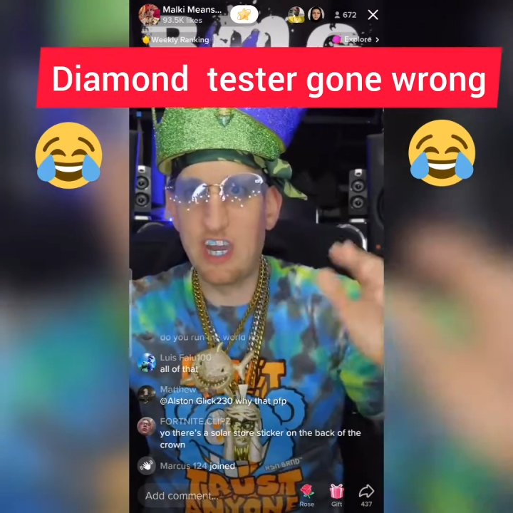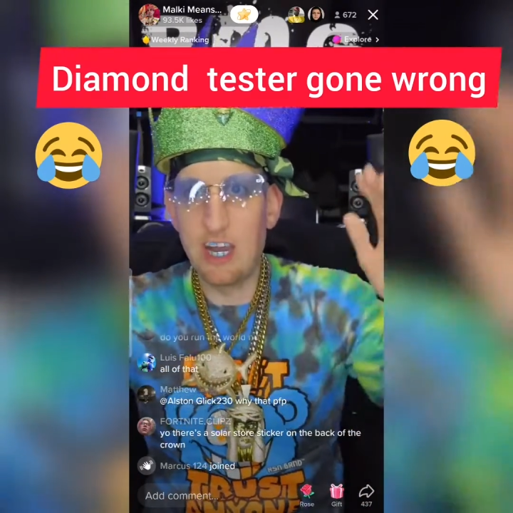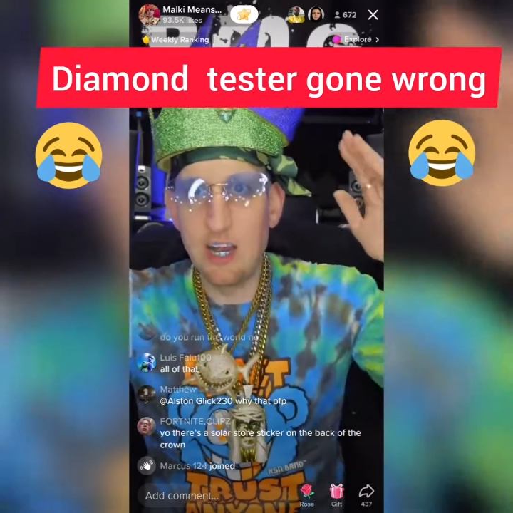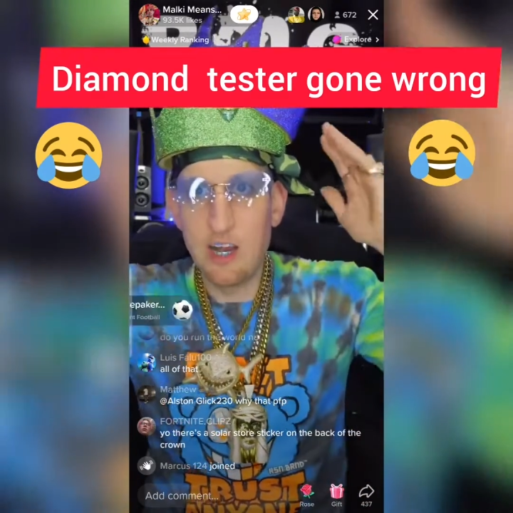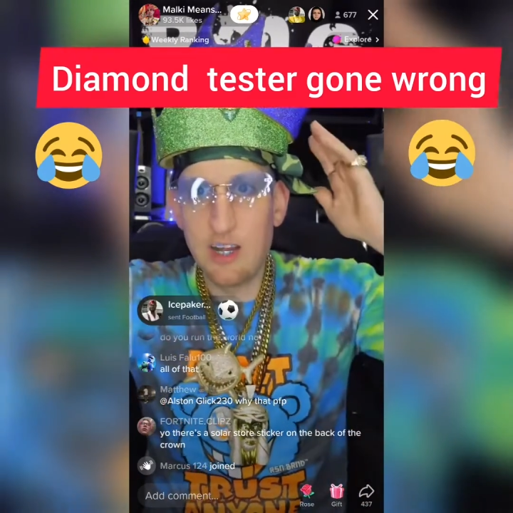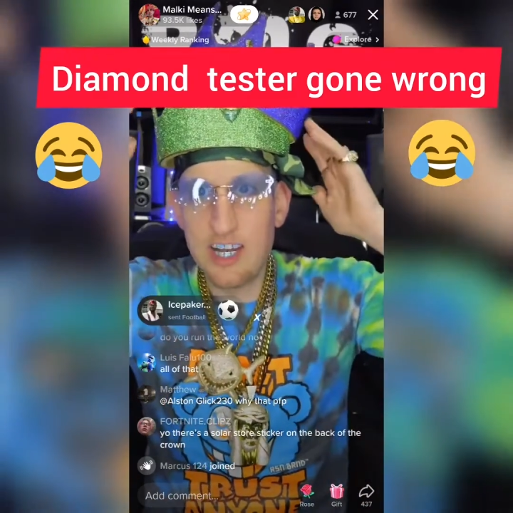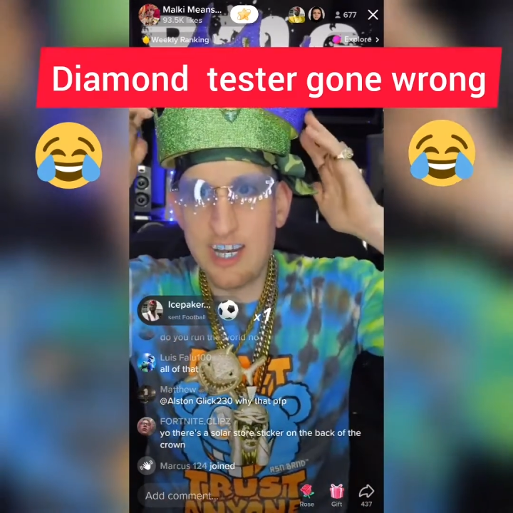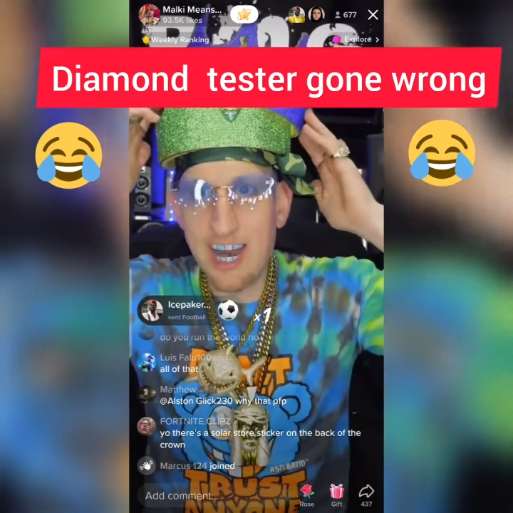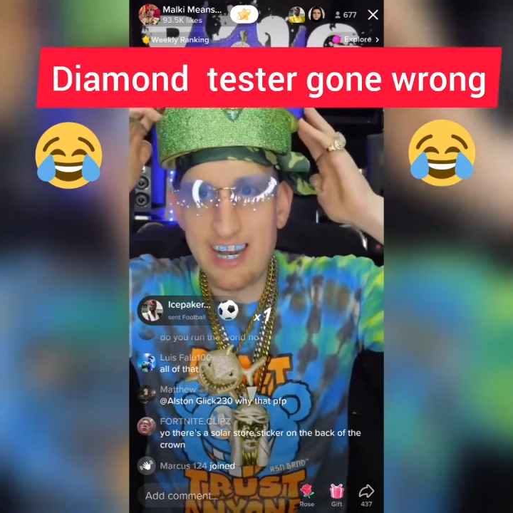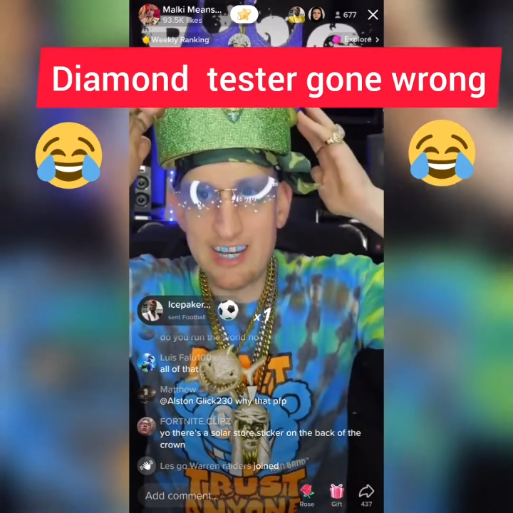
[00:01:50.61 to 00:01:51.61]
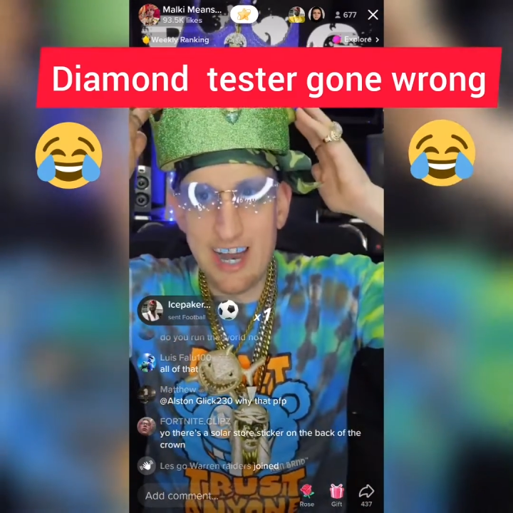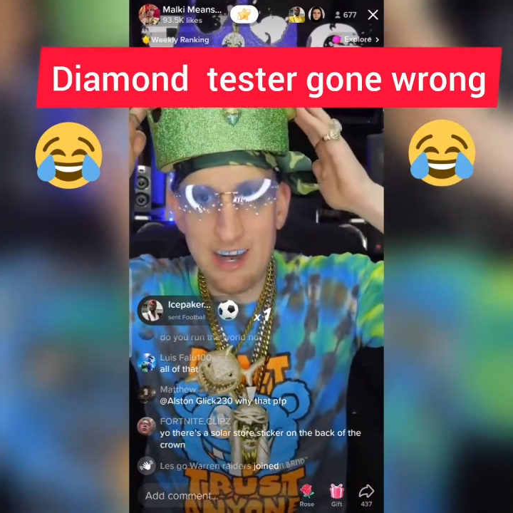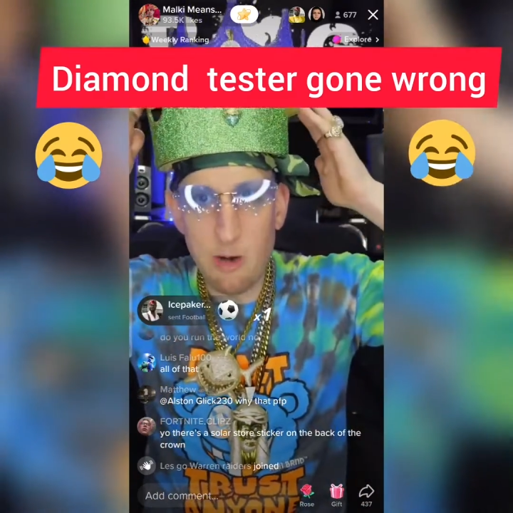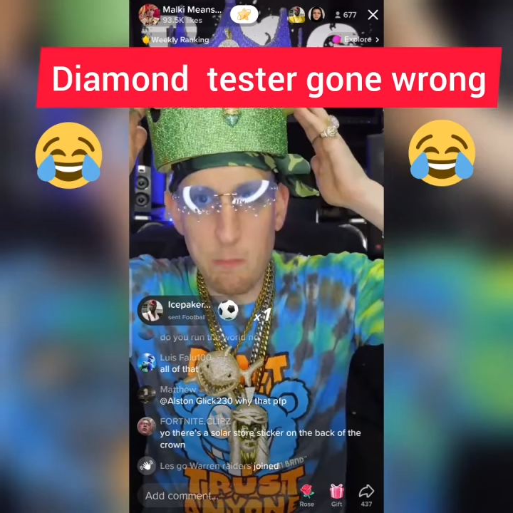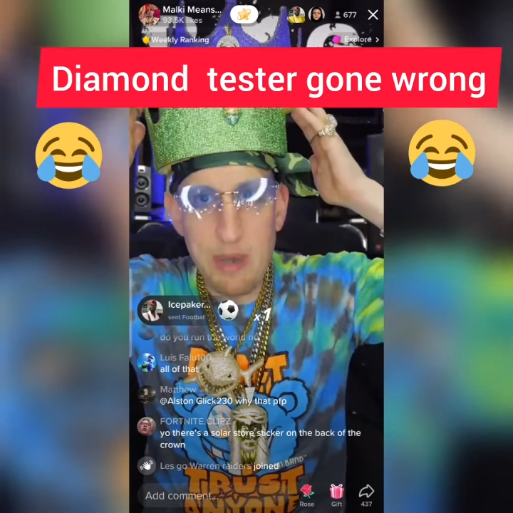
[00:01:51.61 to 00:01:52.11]
nothing. Listen,
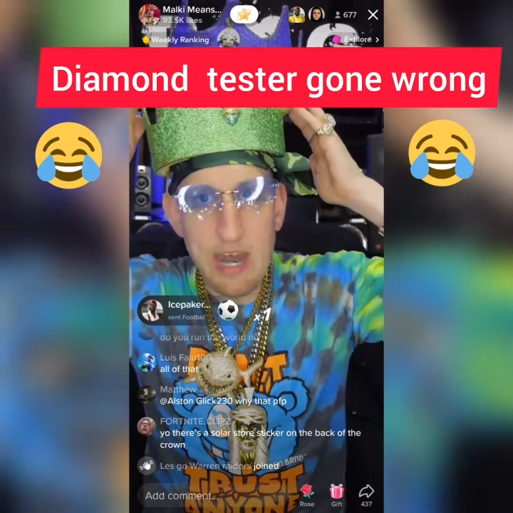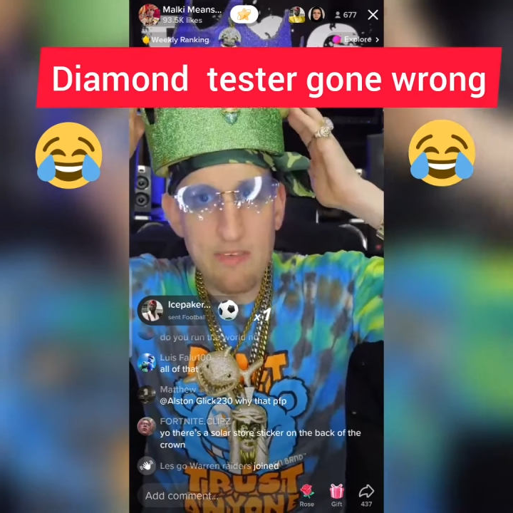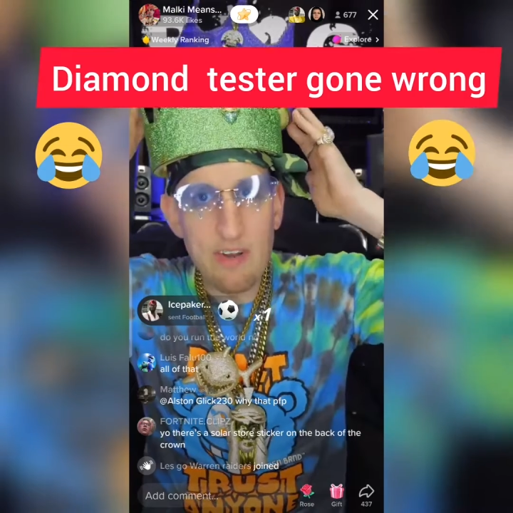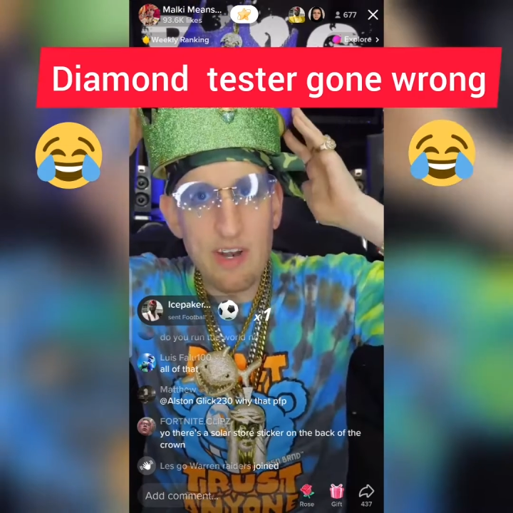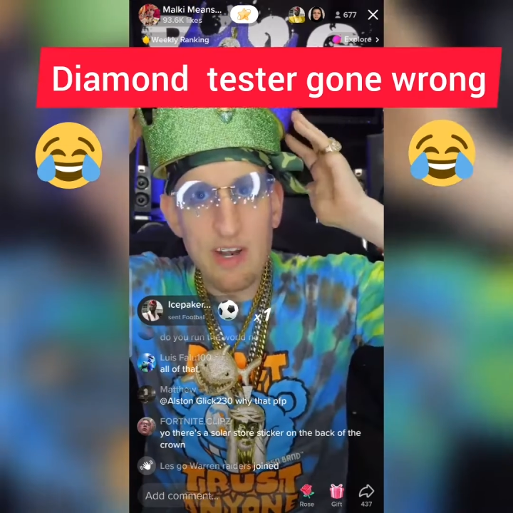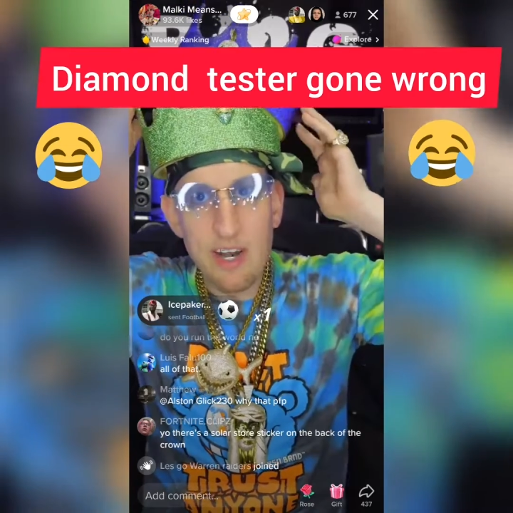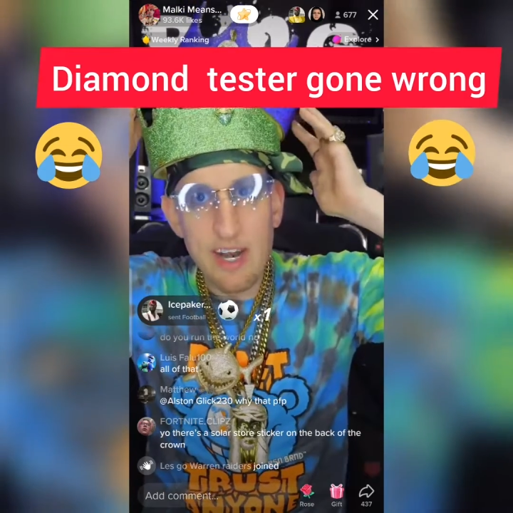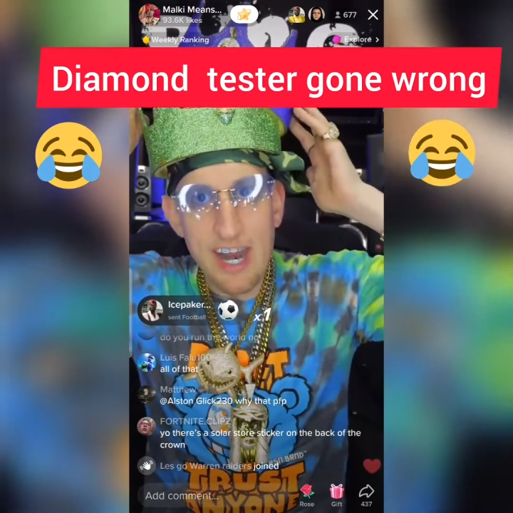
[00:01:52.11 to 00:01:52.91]
guys. It's not no beef.